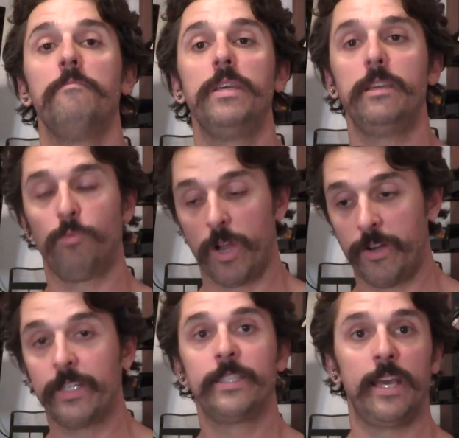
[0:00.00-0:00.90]
me
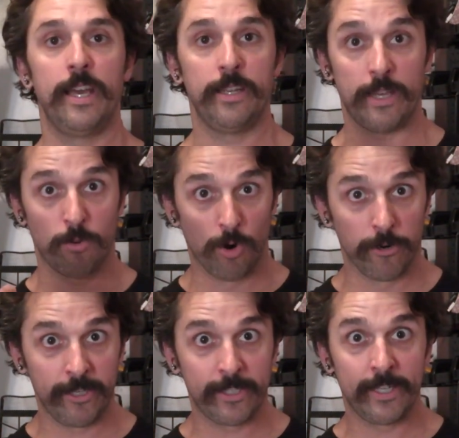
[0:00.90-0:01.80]
wearing a 10 and
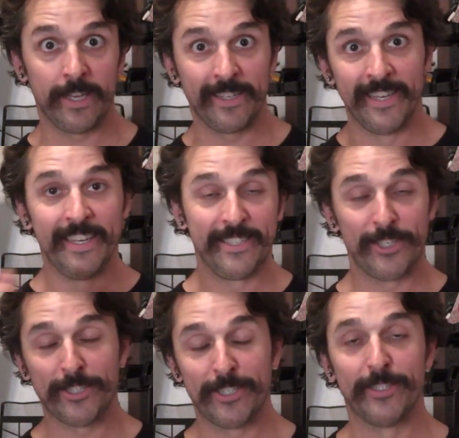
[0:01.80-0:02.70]
ordering a 10
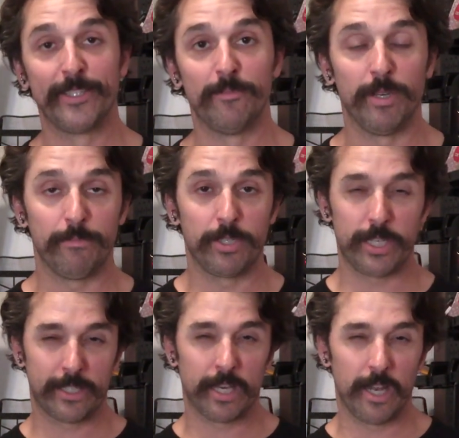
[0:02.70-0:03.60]
just in a little bit, but
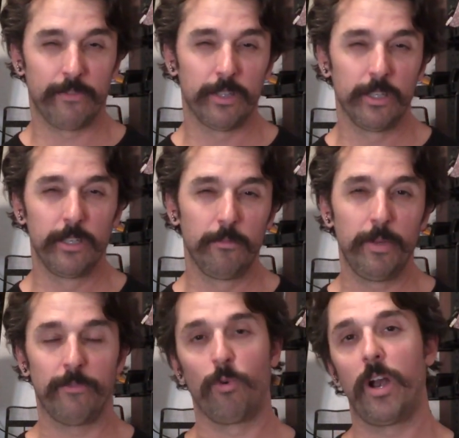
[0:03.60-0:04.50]
that's kind of a little
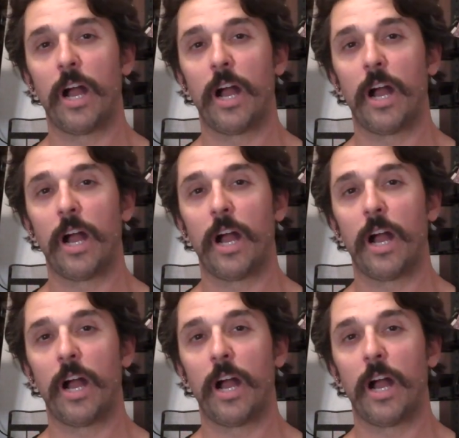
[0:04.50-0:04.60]
bit of where